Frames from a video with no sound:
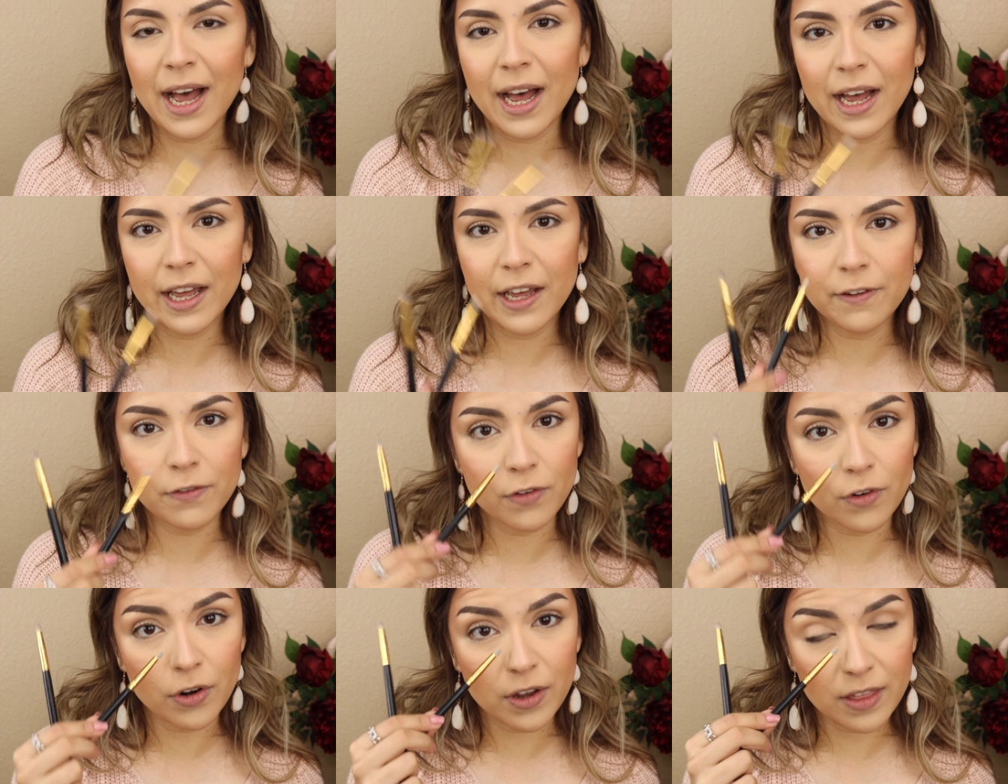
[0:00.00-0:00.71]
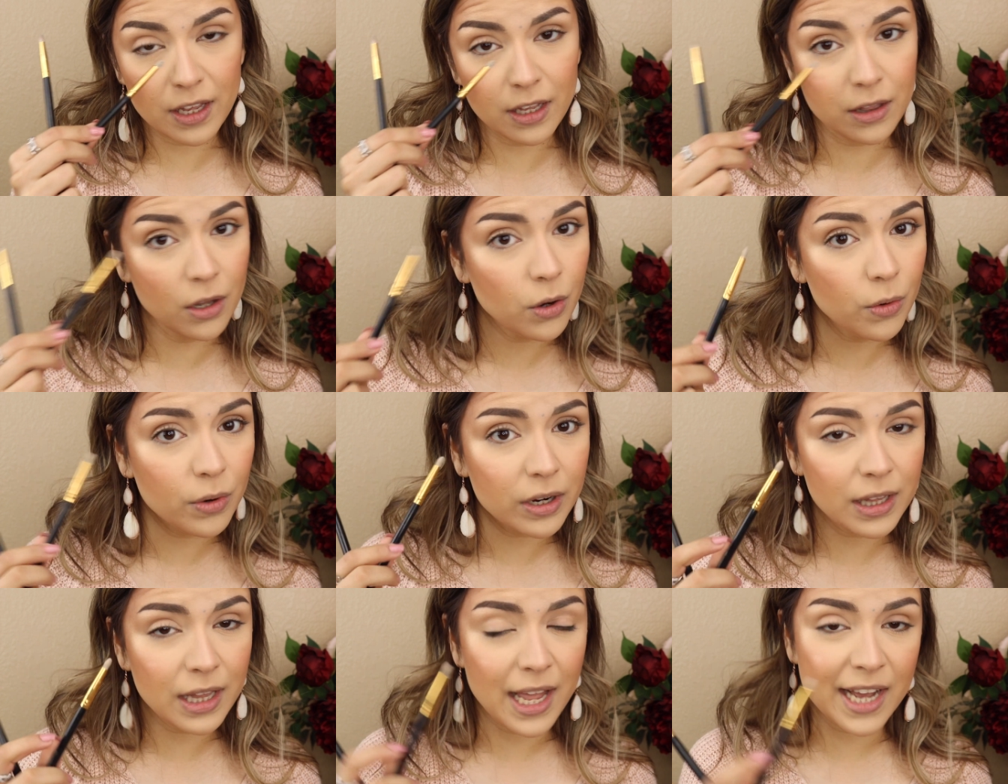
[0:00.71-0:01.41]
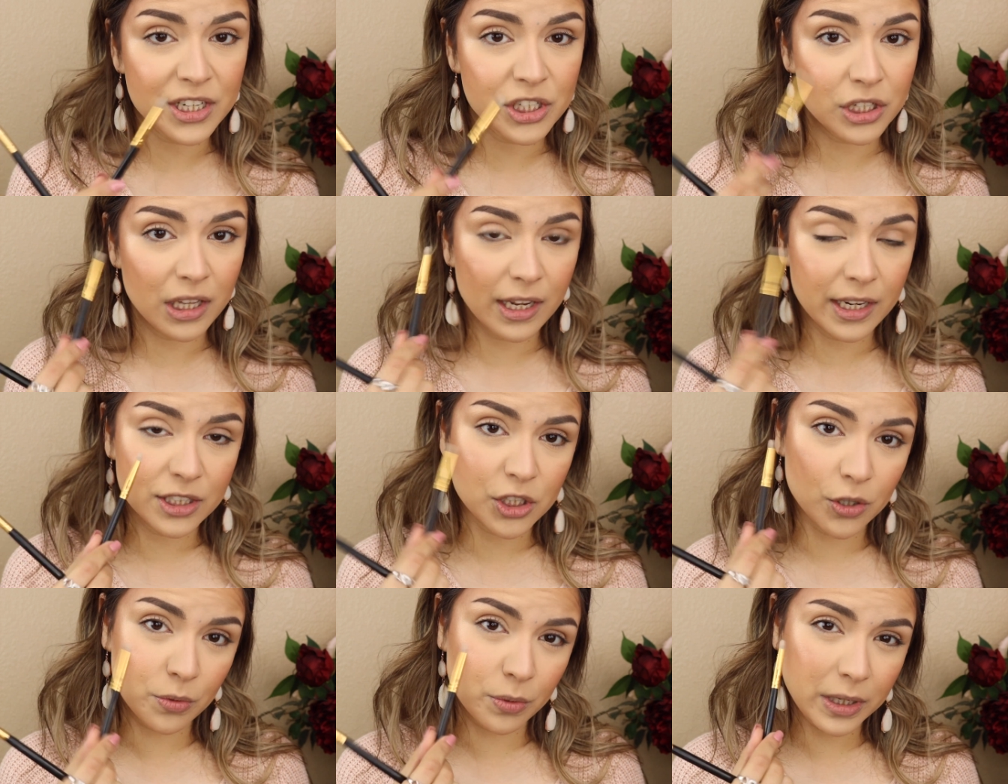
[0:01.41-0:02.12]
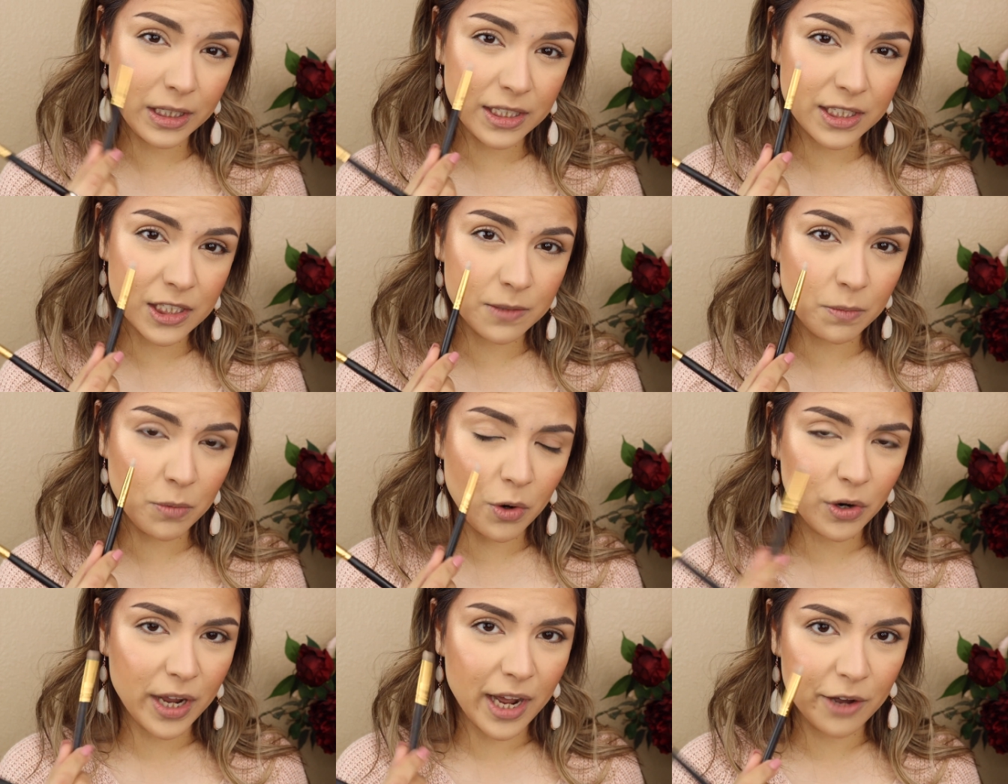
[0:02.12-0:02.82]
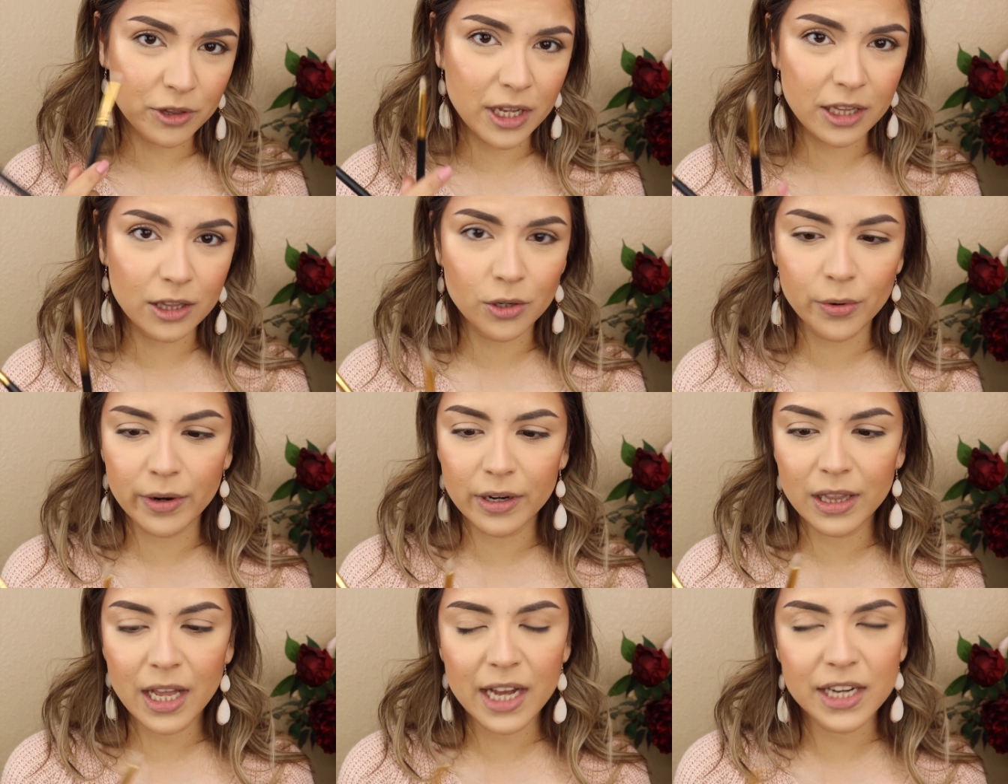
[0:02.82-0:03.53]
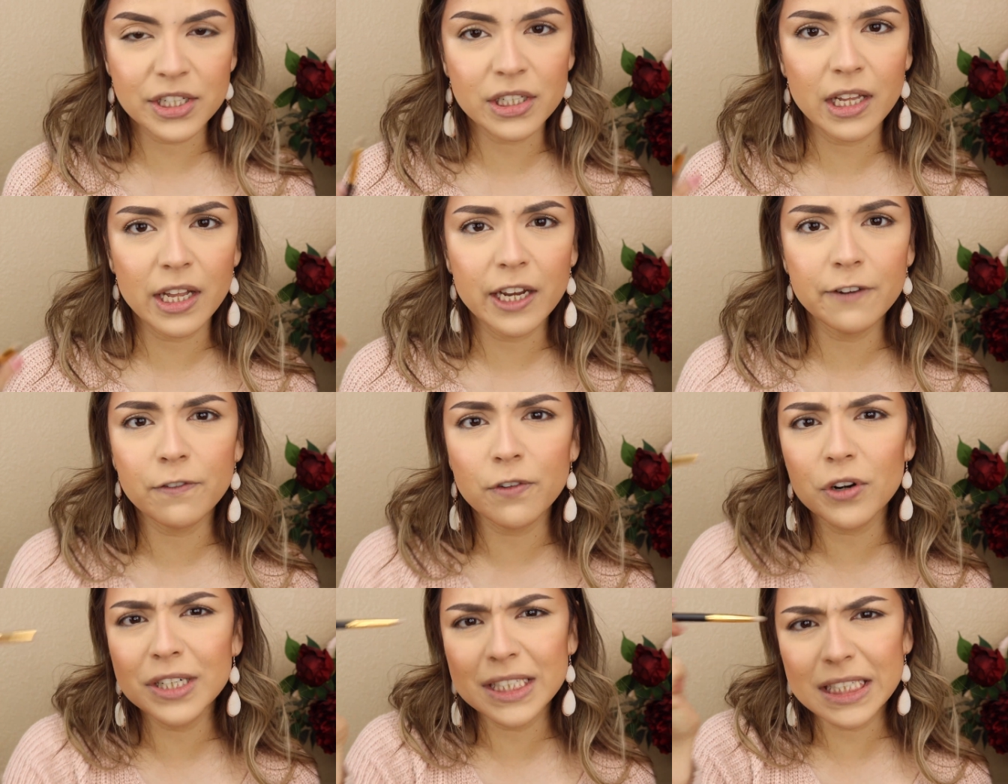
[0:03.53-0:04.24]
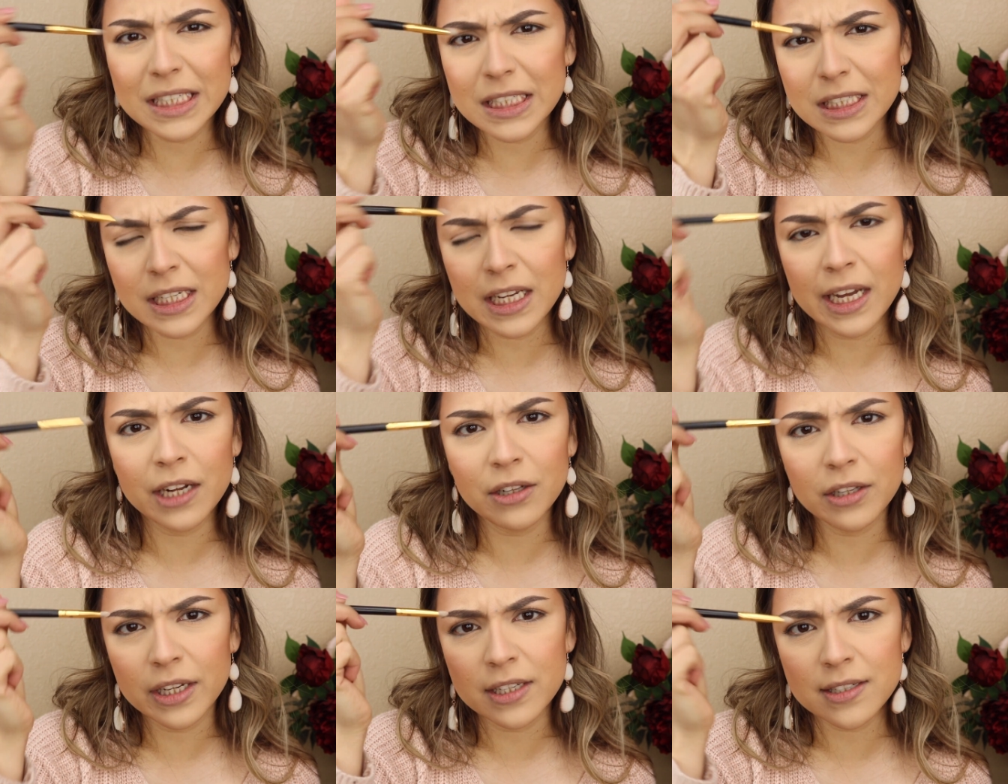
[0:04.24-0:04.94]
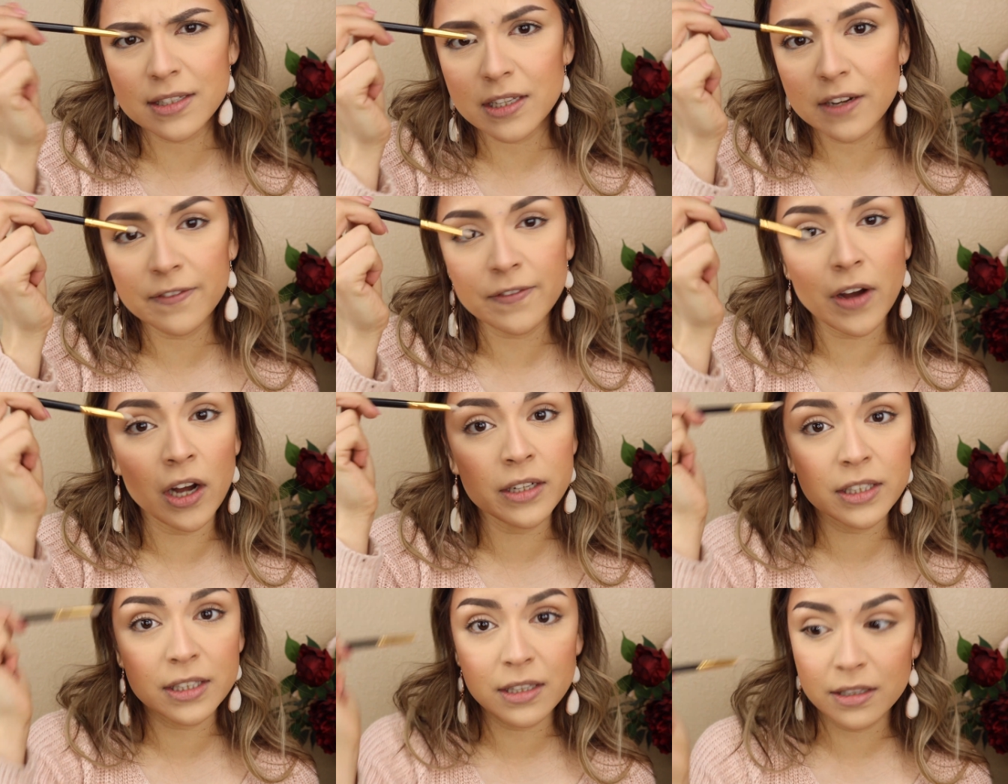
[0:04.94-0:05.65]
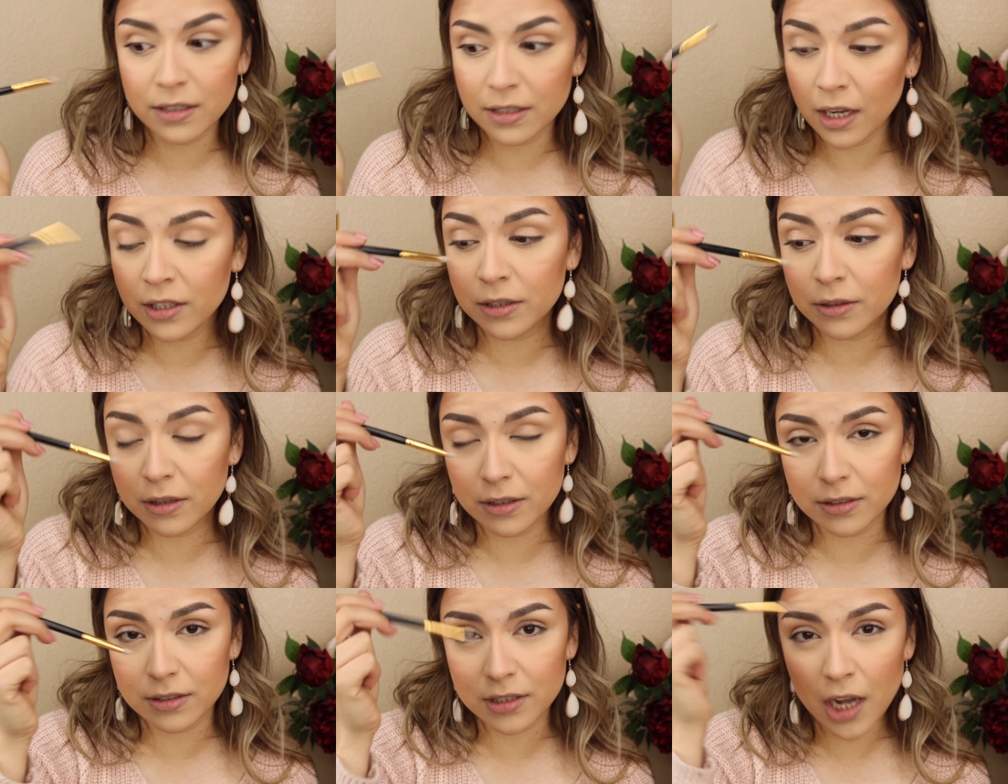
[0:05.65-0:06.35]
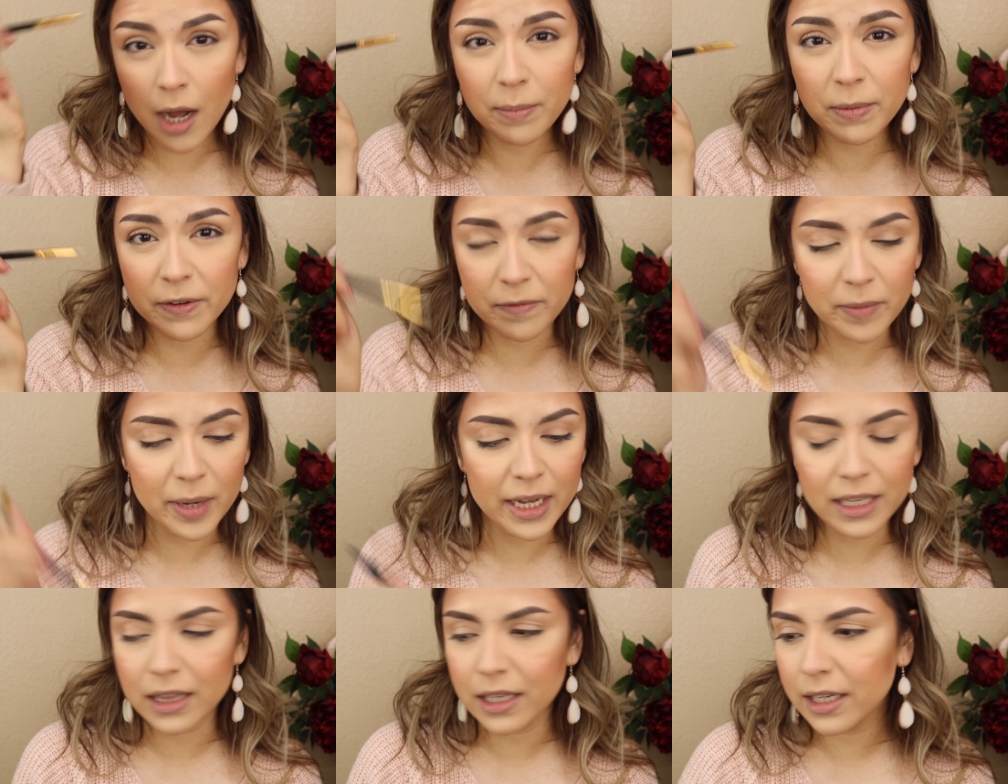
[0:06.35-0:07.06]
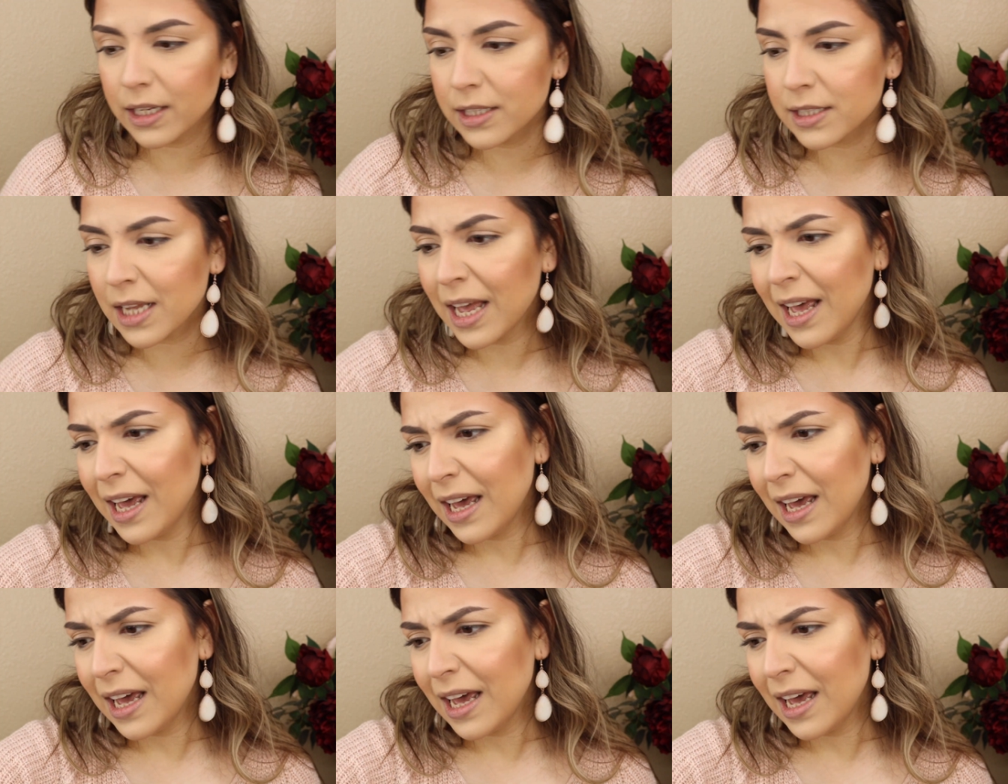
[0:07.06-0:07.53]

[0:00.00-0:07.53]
eye for the lower lash line to really smoke out the lower lash line for detailing stuff on on top of my lids